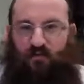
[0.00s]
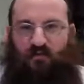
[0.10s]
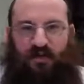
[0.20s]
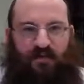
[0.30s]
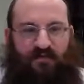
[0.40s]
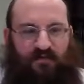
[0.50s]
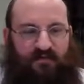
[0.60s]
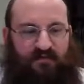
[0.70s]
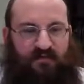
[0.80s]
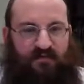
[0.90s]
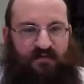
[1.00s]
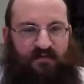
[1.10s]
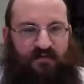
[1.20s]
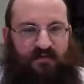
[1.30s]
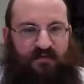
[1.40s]
What happened?
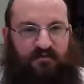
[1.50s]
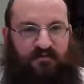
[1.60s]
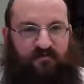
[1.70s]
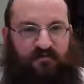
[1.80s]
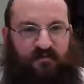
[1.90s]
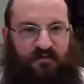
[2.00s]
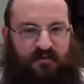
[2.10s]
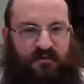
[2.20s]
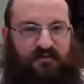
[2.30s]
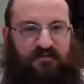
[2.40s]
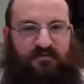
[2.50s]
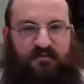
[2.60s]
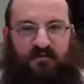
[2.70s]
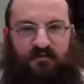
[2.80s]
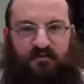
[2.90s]
He says,
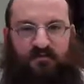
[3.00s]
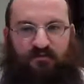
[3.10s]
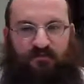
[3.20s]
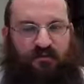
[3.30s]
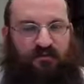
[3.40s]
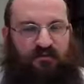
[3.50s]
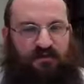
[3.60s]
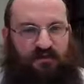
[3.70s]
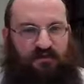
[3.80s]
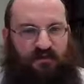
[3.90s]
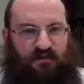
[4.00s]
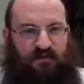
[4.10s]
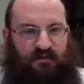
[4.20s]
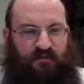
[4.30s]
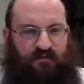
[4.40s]
your father was just
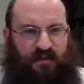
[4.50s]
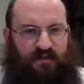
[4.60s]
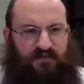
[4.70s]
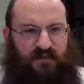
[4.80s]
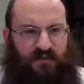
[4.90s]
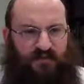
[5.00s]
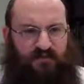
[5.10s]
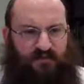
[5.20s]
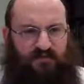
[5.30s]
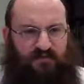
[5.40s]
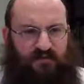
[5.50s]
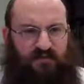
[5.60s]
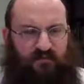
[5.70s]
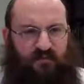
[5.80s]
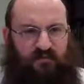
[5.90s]
talking about educating children to the
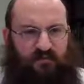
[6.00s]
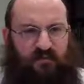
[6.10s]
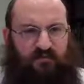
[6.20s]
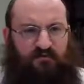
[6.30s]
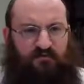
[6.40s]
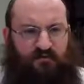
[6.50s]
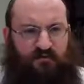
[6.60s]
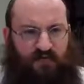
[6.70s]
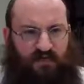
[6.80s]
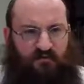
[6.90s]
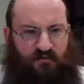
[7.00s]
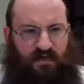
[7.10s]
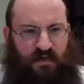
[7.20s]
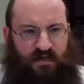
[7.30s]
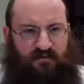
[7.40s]
point where they do for you without
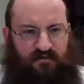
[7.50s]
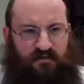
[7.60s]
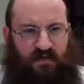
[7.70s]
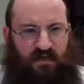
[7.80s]
being asked.